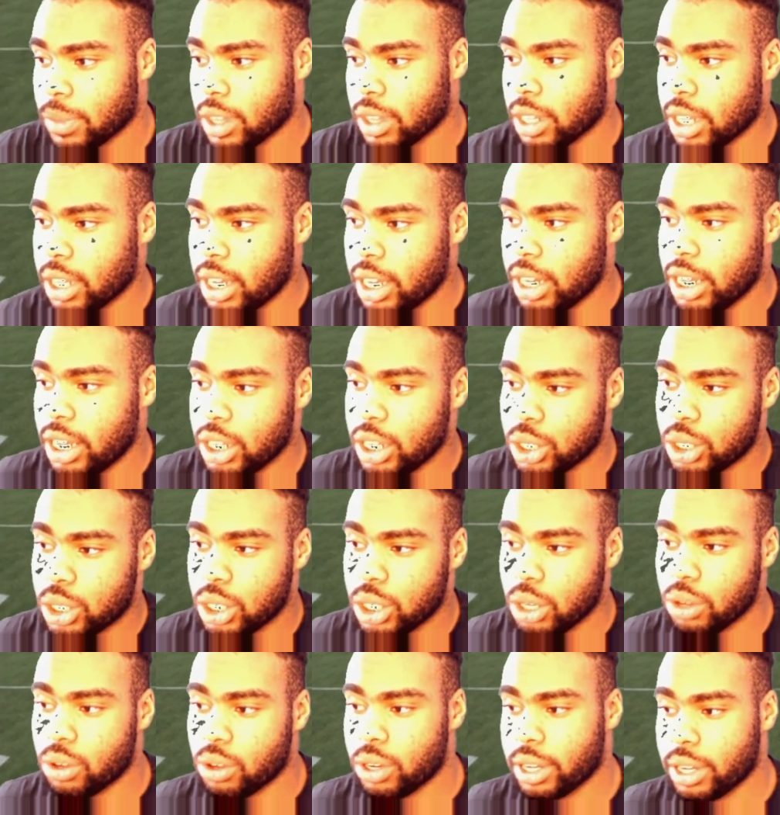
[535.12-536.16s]
And he's
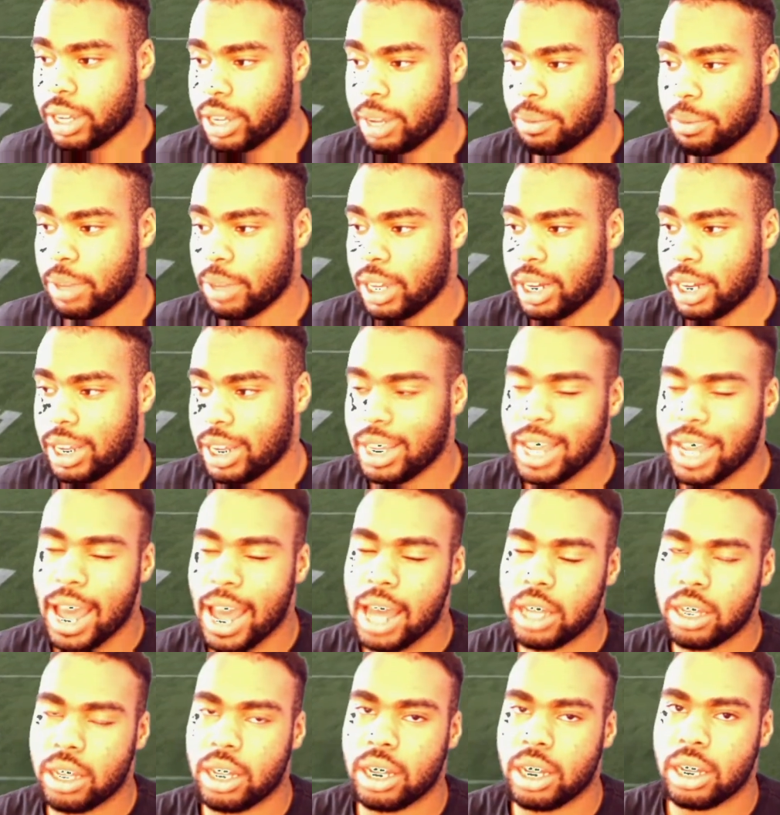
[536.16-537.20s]
still going to come in. He got